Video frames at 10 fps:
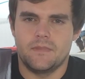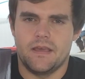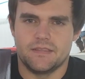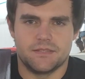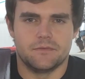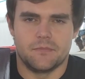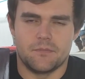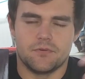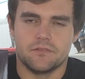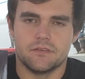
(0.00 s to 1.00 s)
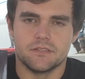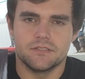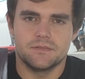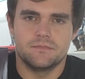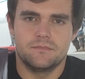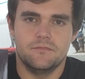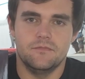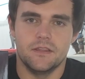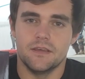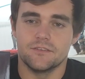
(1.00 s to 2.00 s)
as some of my previous
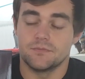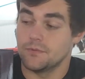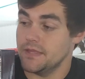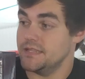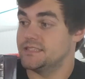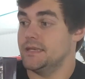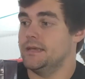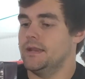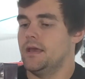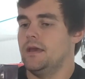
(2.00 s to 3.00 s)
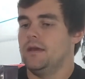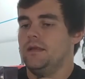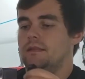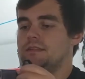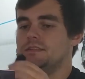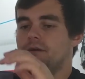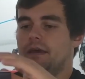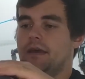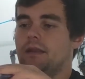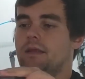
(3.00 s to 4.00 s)
videos. But with that said, let's go
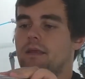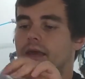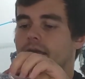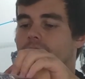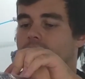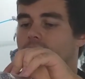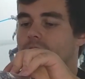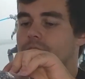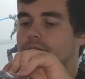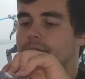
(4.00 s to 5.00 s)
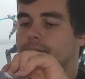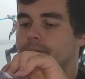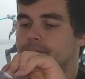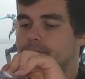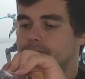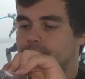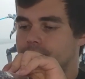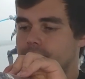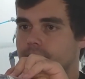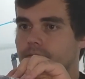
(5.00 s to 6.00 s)
ahead and open
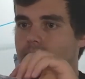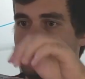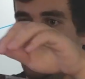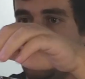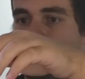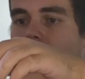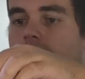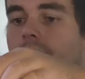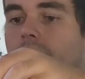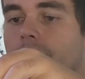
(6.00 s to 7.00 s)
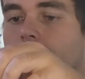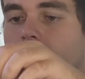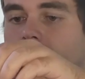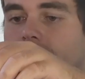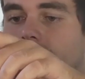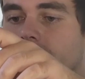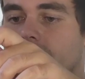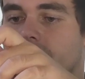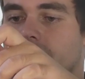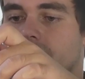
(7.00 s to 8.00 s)
Albedo up. I did
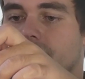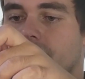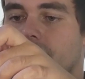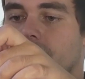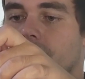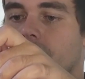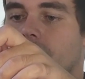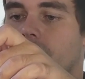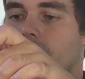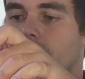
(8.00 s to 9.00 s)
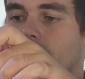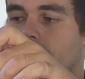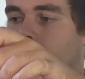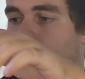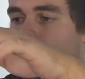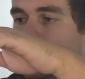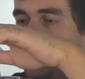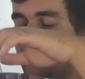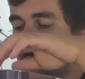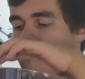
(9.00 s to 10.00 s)
get this figure
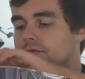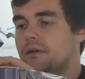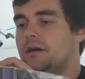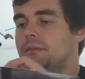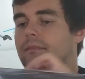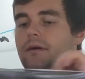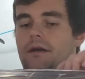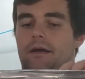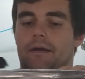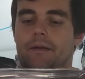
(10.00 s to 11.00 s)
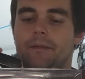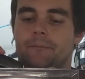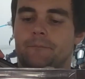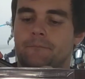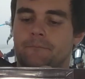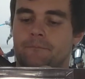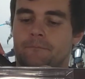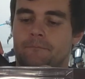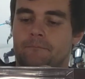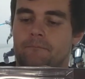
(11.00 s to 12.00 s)
from a
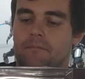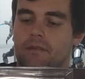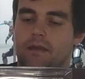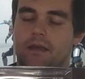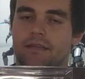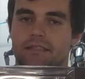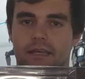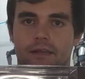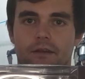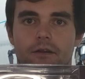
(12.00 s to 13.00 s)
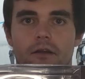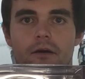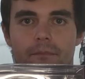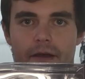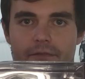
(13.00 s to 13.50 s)
seller on my